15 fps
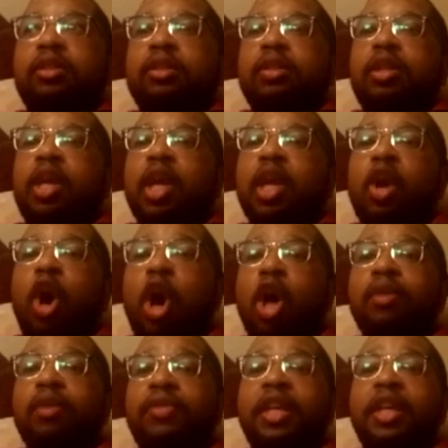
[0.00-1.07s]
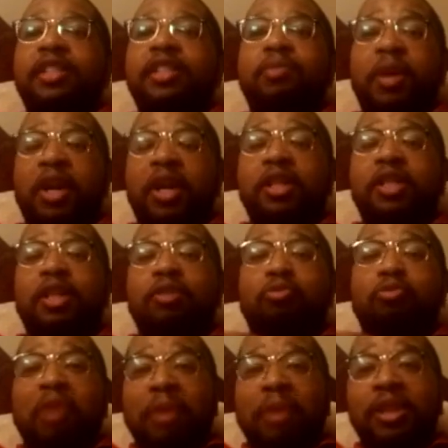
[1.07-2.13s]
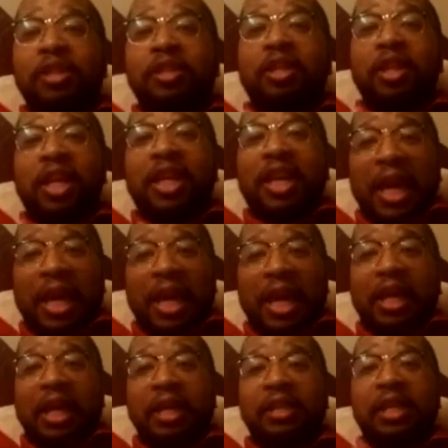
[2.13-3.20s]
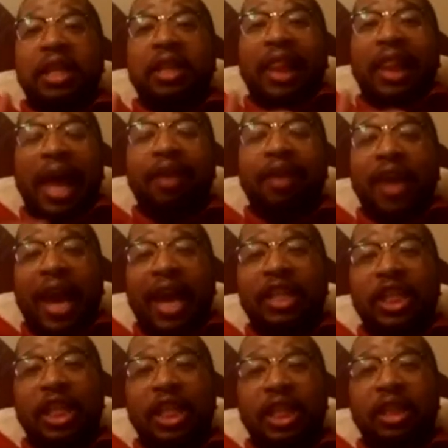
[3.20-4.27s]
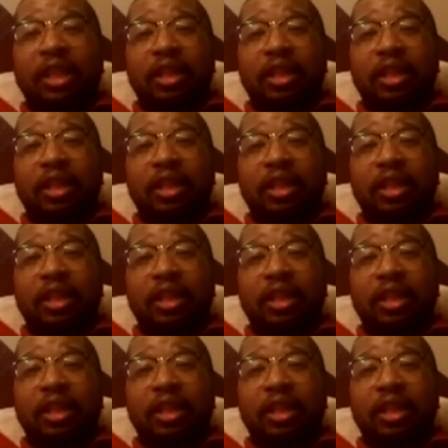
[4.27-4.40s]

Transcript: and all of the experience and reps he's gonna get is in live action.